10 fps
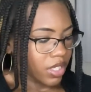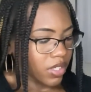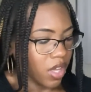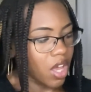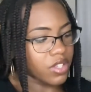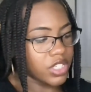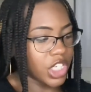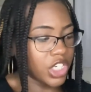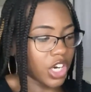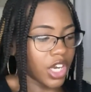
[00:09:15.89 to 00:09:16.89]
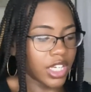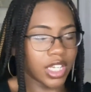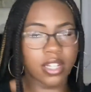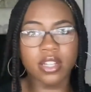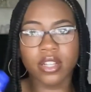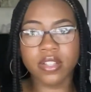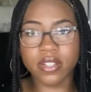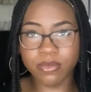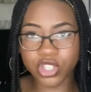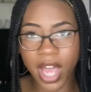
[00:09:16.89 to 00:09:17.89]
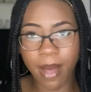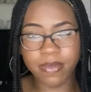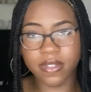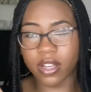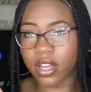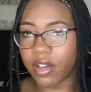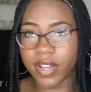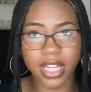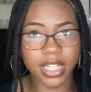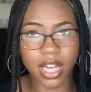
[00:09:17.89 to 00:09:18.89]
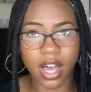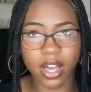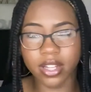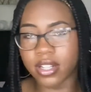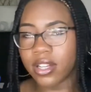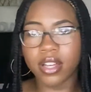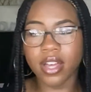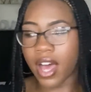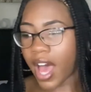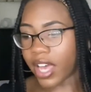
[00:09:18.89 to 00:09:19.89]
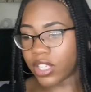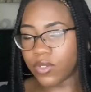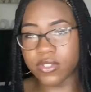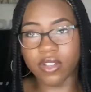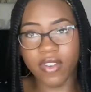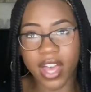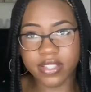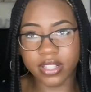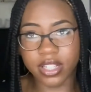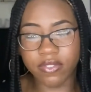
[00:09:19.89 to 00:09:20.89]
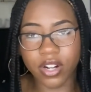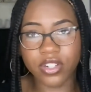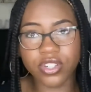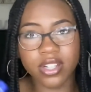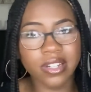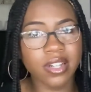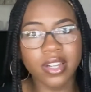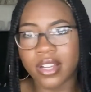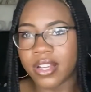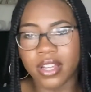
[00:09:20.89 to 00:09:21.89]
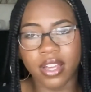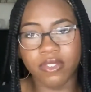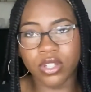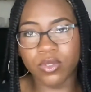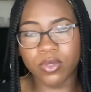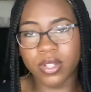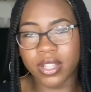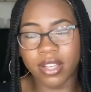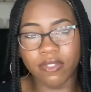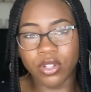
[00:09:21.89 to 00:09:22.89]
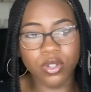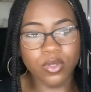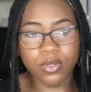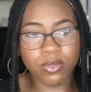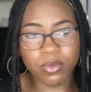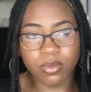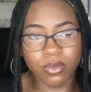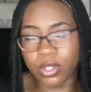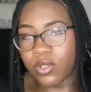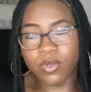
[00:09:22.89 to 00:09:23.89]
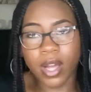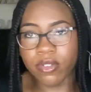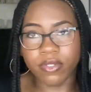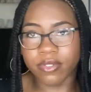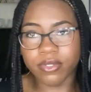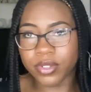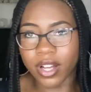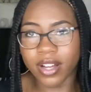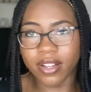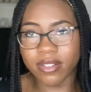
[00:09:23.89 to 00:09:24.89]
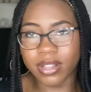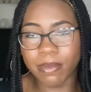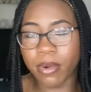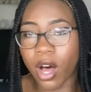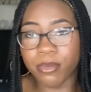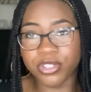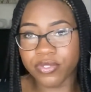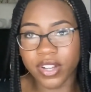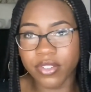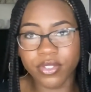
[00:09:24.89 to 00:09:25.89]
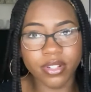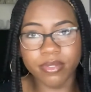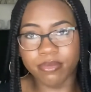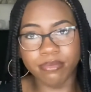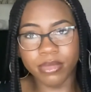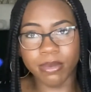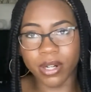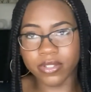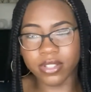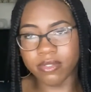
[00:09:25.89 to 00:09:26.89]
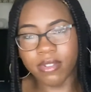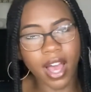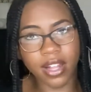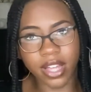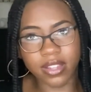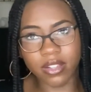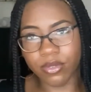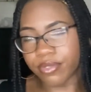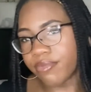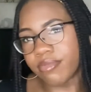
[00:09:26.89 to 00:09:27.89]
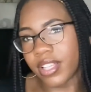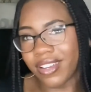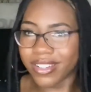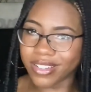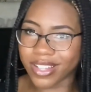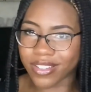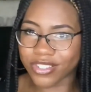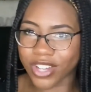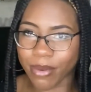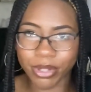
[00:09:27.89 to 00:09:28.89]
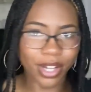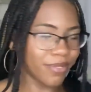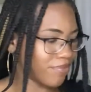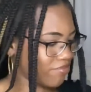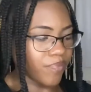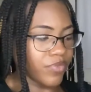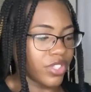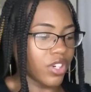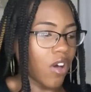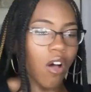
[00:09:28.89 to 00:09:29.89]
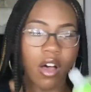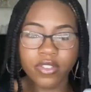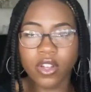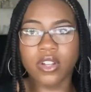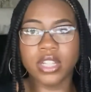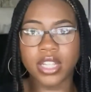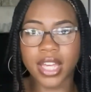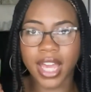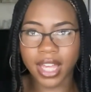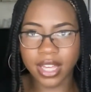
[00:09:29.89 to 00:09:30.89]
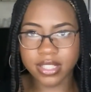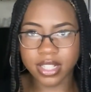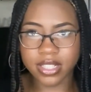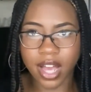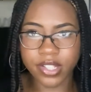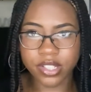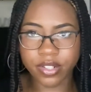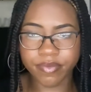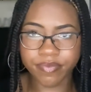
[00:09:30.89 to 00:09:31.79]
Also, you're gonna need some chapstick of any kind. I use the Vaseline version. If you use whatever lip balm is your favorite. Me personally, I like this one. It gets the job done. You're also gonna need hand sanitizer.